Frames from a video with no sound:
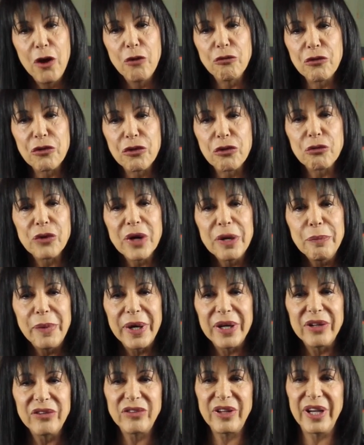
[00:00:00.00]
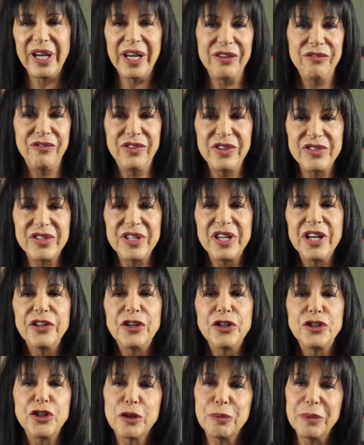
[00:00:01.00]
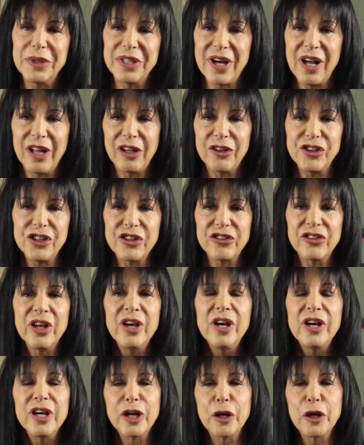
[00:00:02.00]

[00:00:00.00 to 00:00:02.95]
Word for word: For three months, I had visited the dermatologist